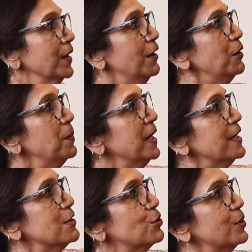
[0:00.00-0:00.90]
It
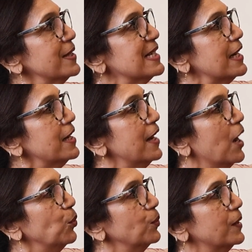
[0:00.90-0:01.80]
begins to descend
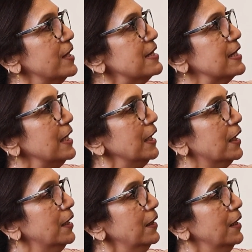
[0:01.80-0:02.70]
downwards
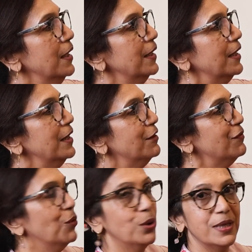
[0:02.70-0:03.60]
here till the
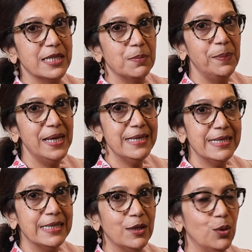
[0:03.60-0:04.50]
4th
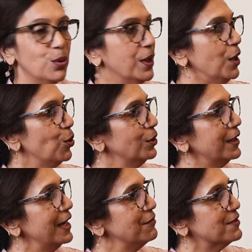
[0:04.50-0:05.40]
space, okay, on
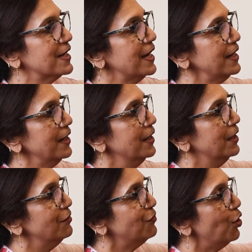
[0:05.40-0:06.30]
the left side,
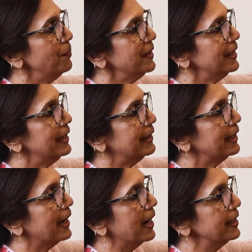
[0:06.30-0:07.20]
forming a
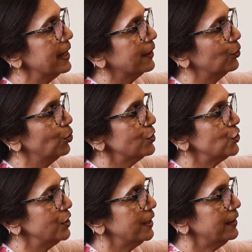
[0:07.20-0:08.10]
little cardiac
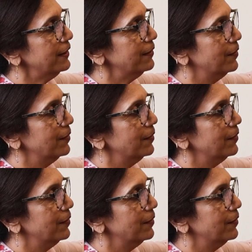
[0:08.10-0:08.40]
notch here,